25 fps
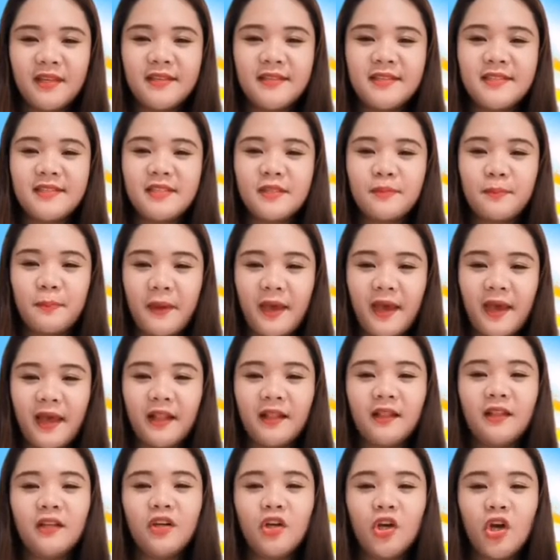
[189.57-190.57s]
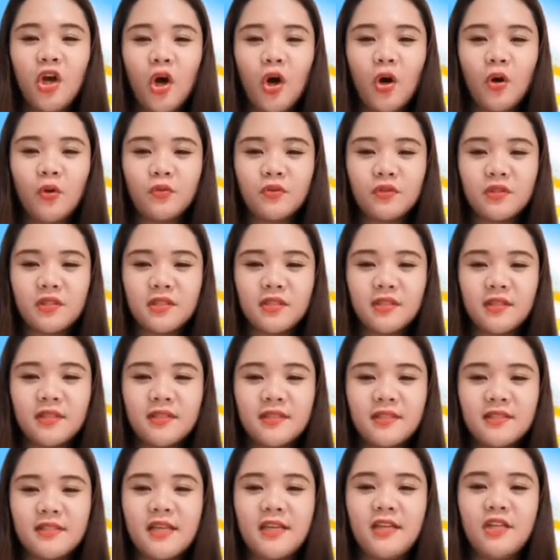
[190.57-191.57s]
Spell goat.
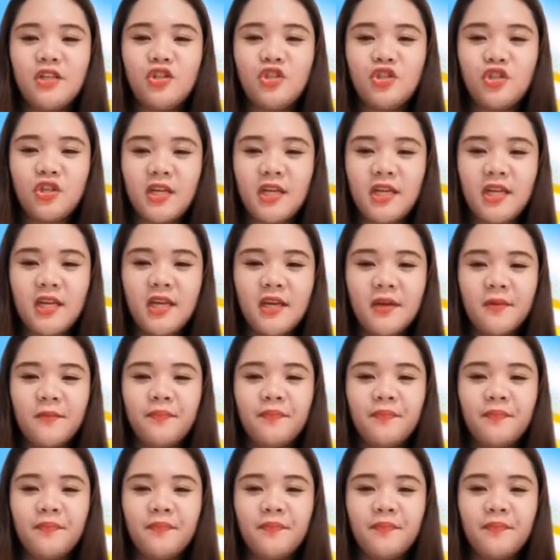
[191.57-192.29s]
Say G-O-A-T.